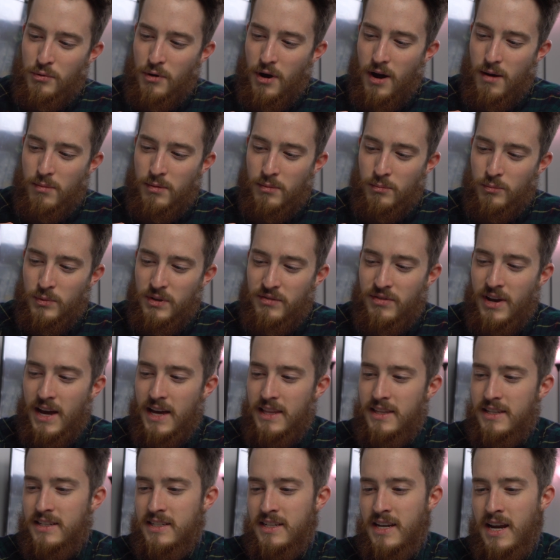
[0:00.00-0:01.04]
problem. We've
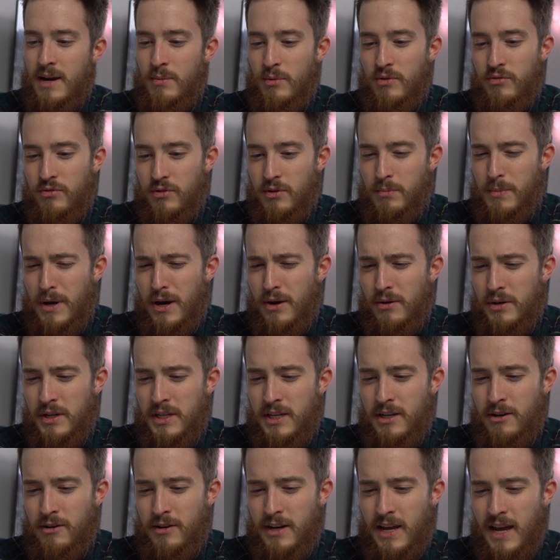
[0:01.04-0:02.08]
had this camera for about
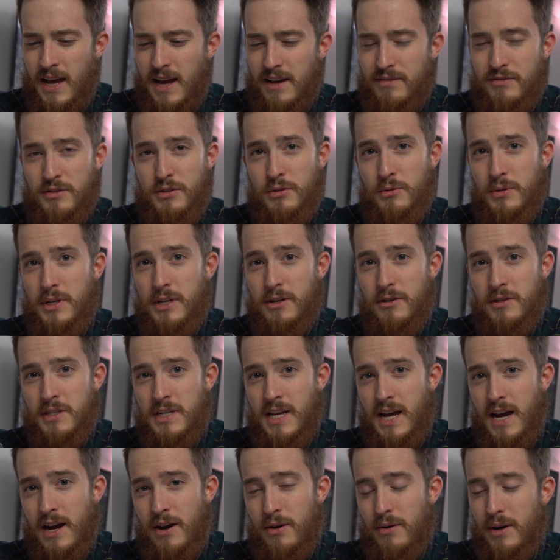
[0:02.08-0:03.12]
1.5 years, 2 years
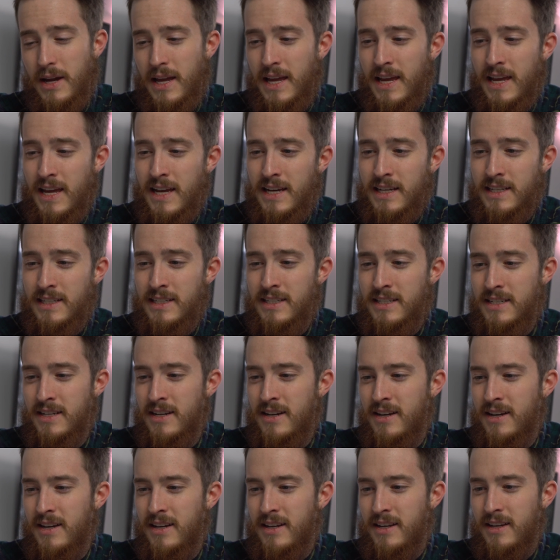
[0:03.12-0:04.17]
now, and
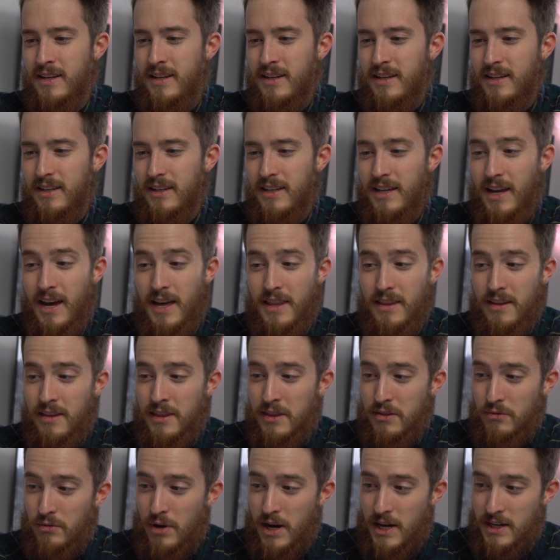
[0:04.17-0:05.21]
yeah, the
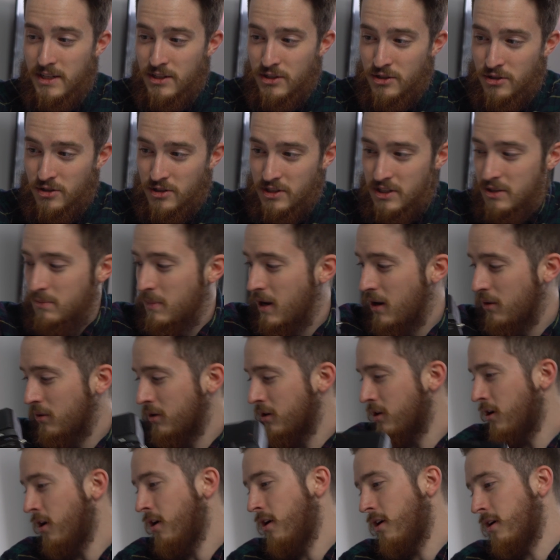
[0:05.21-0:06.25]
thread is just
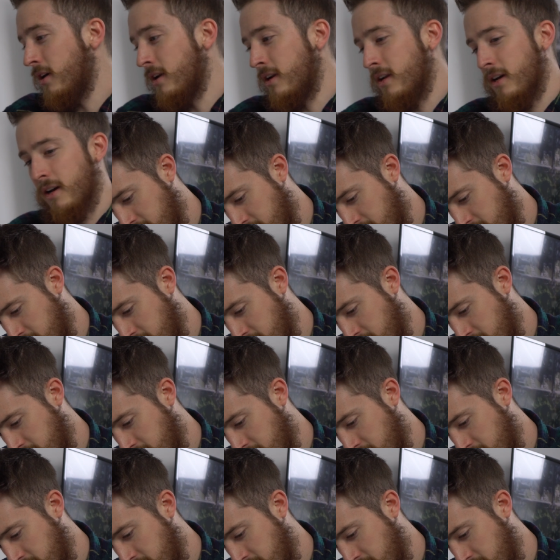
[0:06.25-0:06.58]
about gone.